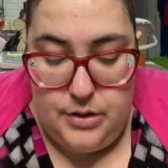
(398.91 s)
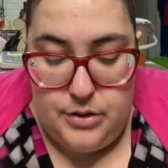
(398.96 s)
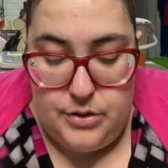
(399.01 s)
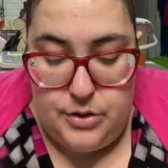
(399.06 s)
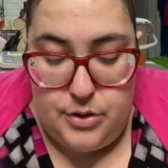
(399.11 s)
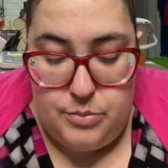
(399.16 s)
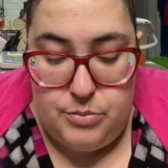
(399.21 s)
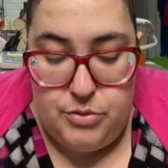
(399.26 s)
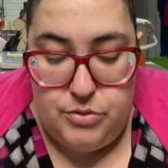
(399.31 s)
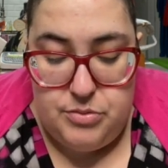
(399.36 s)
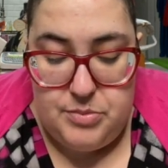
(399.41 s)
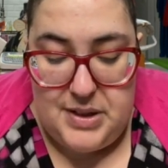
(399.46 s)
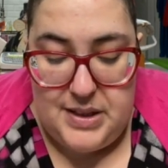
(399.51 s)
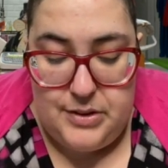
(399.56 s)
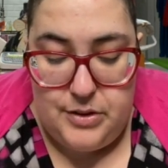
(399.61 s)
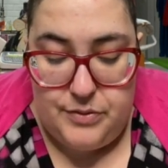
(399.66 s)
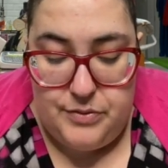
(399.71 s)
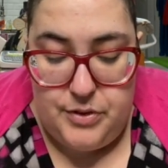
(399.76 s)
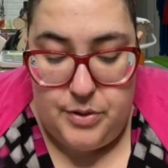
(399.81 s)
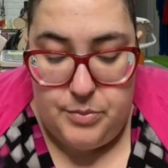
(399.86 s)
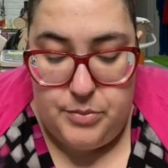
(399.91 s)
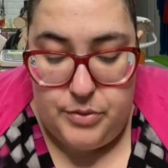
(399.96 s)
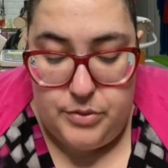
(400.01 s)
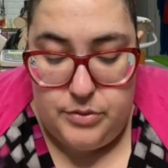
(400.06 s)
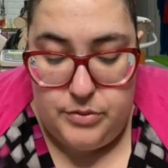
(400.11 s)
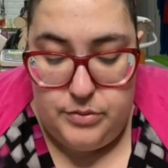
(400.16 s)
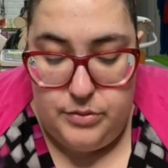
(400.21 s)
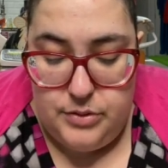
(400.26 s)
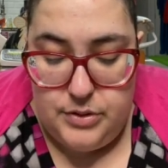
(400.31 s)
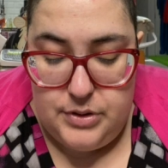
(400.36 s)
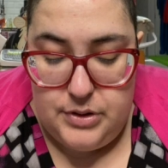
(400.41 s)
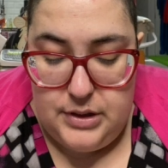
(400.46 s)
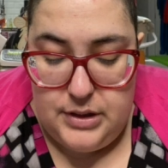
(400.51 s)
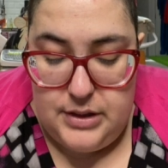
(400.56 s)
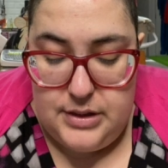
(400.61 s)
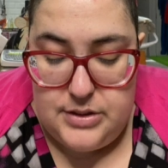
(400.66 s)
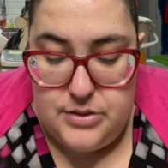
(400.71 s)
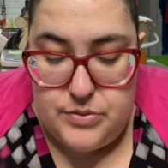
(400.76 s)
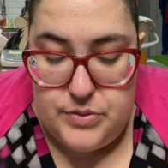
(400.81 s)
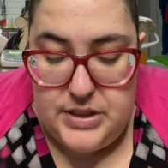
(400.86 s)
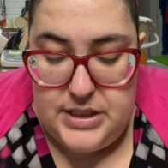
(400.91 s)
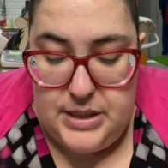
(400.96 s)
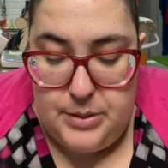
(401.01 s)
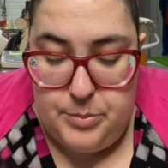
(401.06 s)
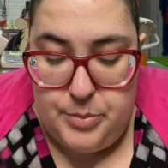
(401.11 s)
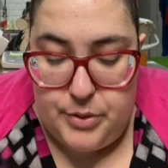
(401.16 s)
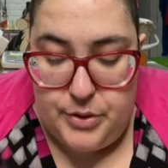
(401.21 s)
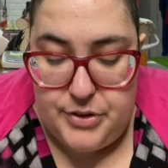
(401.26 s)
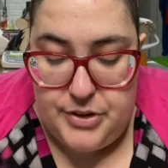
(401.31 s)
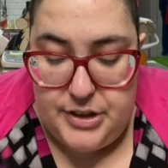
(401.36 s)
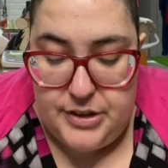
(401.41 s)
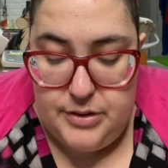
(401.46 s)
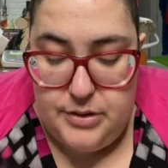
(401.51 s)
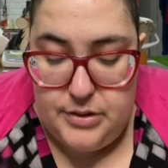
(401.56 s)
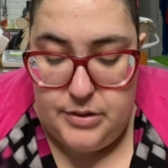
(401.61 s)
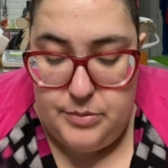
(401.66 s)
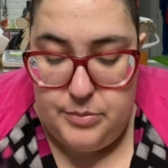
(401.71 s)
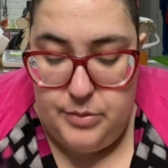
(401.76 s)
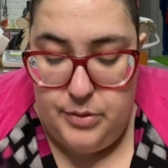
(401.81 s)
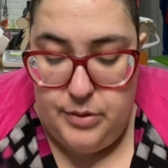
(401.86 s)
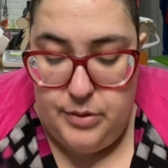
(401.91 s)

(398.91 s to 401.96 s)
The movement of the moon is really important